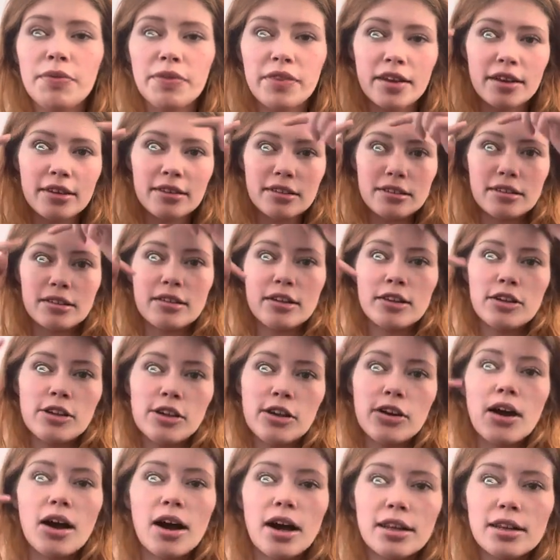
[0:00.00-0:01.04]
they stitch
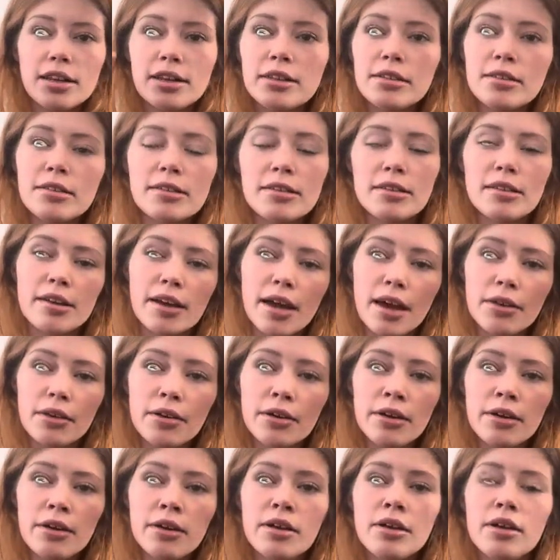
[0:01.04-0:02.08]
your eyelids
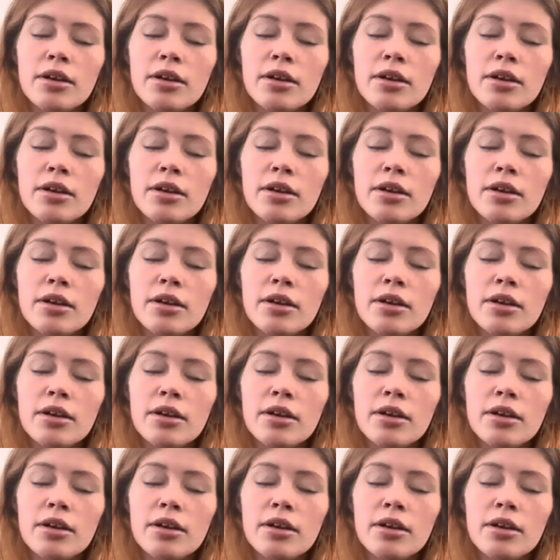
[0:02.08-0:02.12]
together.